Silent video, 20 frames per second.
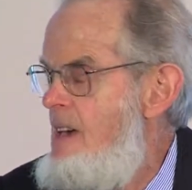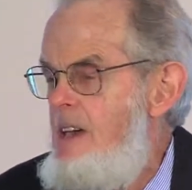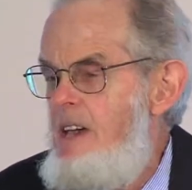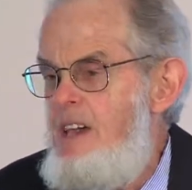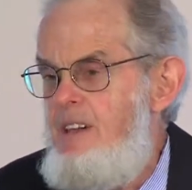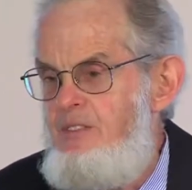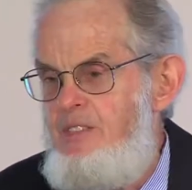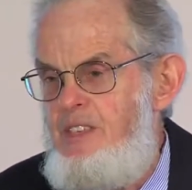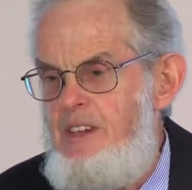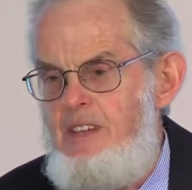
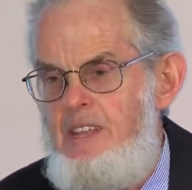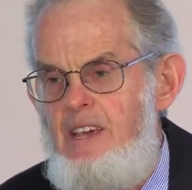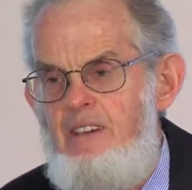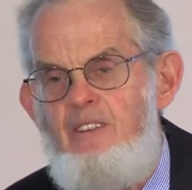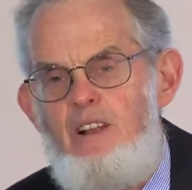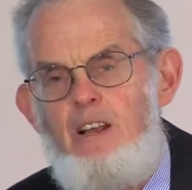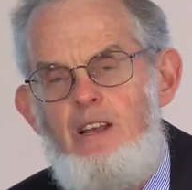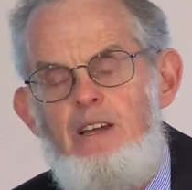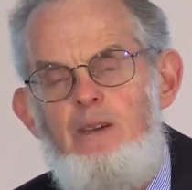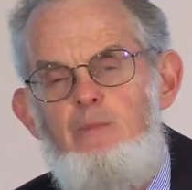"If the
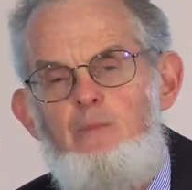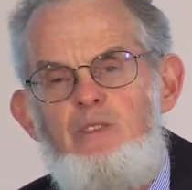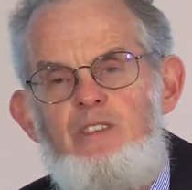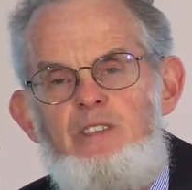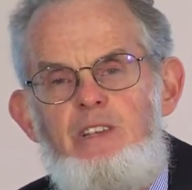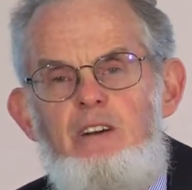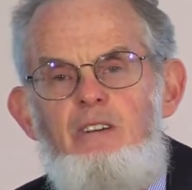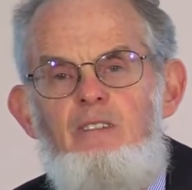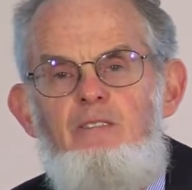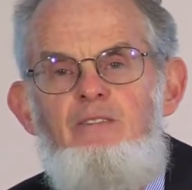devil
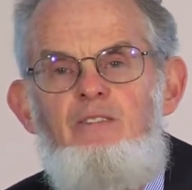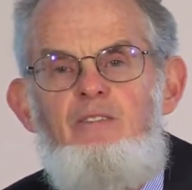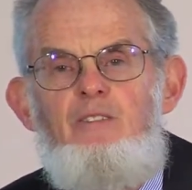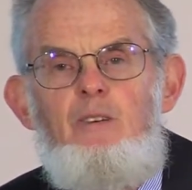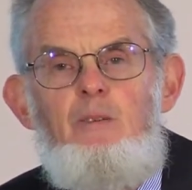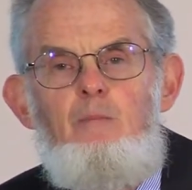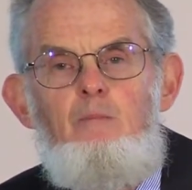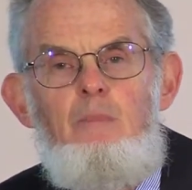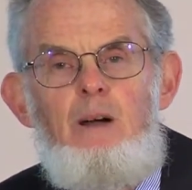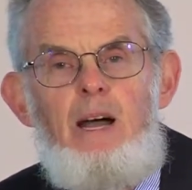himself
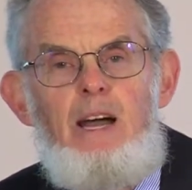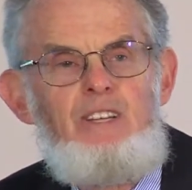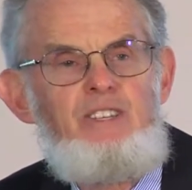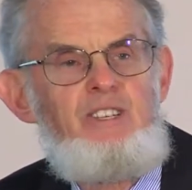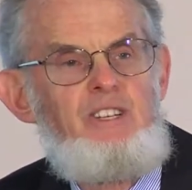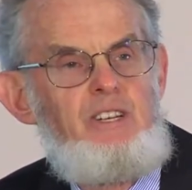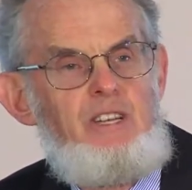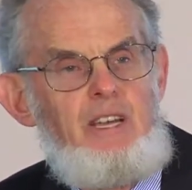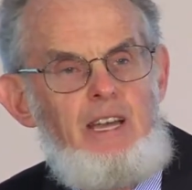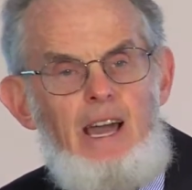
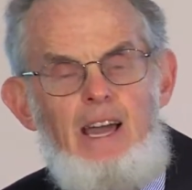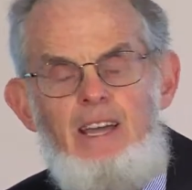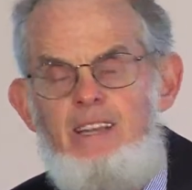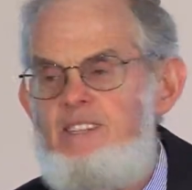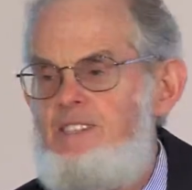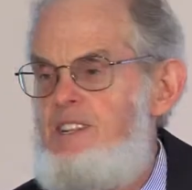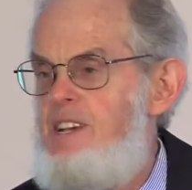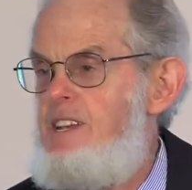marched against